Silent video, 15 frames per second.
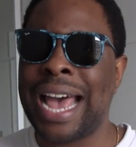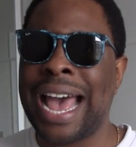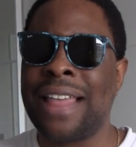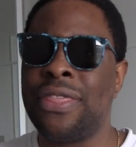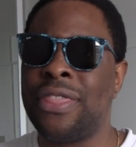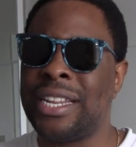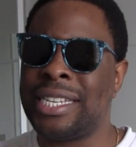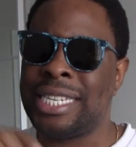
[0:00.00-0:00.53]

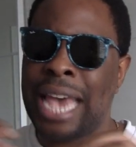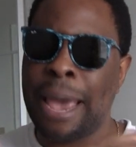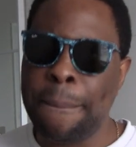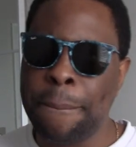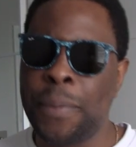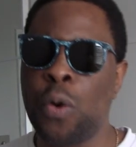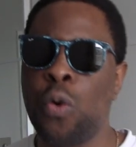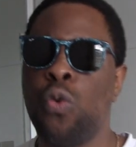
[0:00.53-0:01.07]
and the
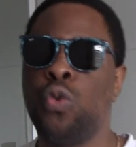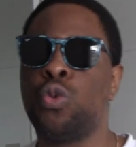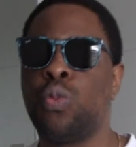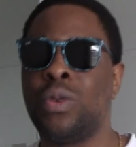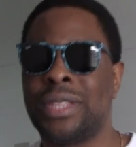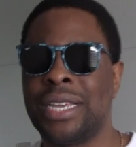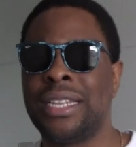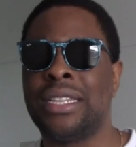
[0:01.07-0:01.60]
temples
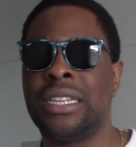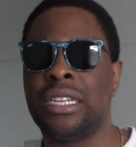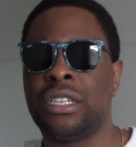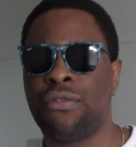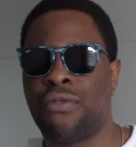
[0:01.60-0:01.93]
within this